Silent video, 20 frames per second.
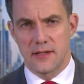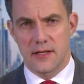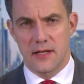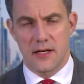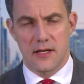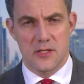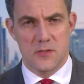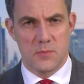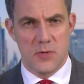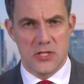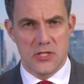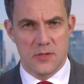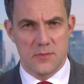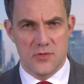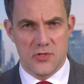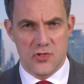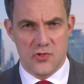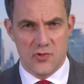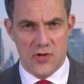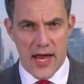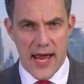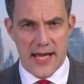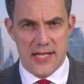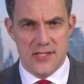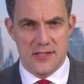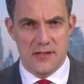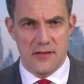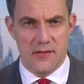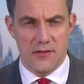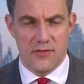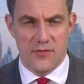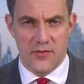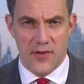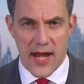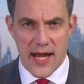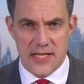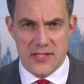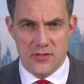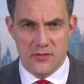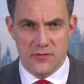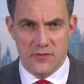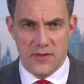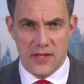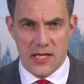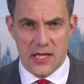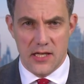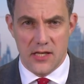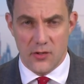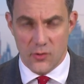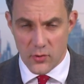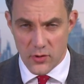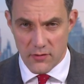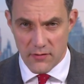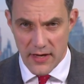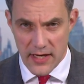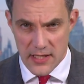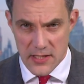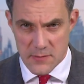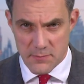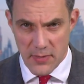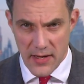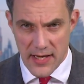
The Archbishop stressed that the threat of the coronavirus